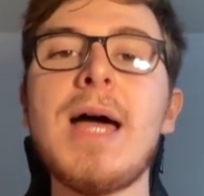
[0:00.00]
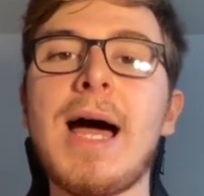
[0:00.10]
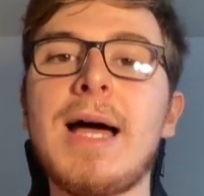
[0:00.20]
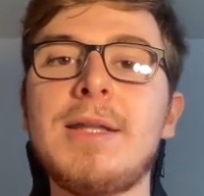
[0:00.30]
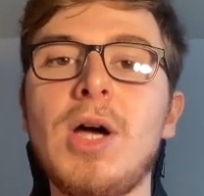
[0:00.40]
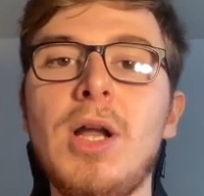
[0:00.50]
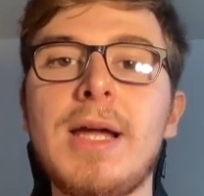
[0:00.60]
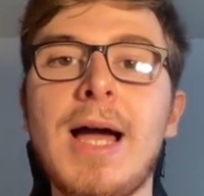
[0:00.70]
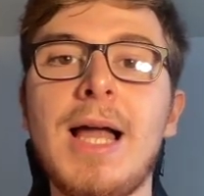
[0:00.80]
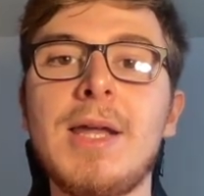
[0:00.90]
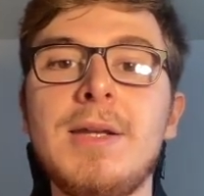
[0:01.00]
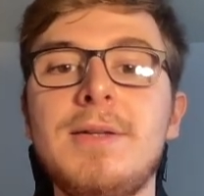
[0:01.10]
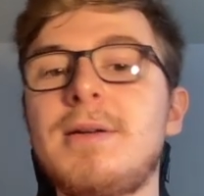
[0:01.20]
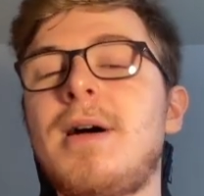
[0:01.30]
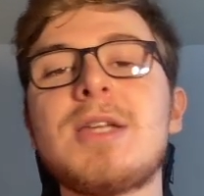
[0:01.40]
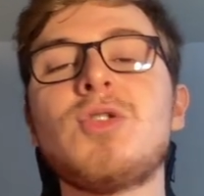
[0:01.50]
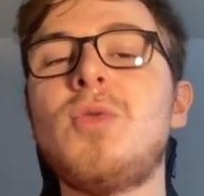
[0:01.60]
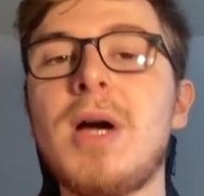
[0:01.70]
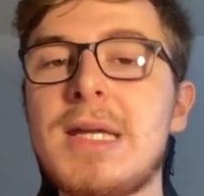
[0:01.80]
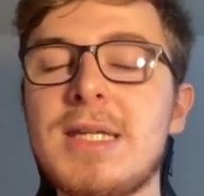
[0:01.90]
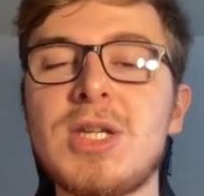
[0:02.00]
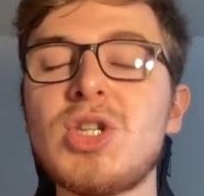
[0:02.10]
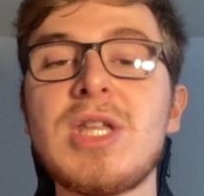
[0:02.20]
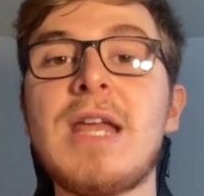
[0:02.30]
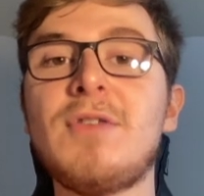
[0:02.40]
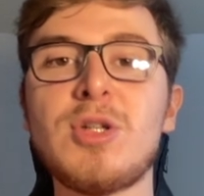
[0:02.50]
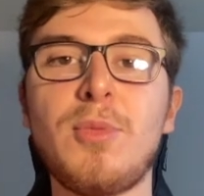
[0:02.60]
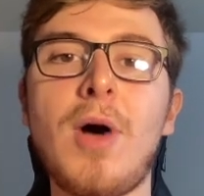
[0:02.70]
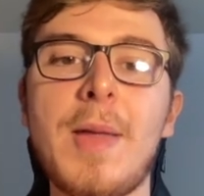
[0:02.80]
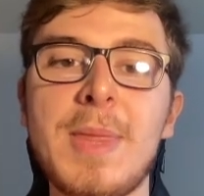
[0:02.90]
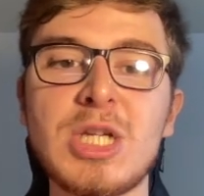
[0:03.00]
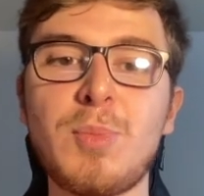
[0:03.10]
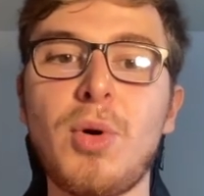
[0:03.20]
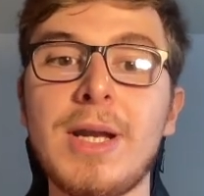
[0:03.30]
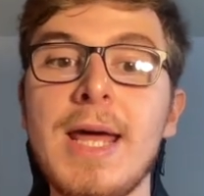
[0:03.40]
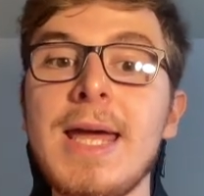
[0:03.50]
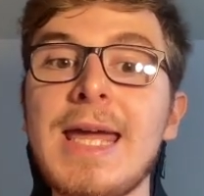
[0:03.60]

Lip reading: and Erling Haaland, as always, it's just inevitable at this point.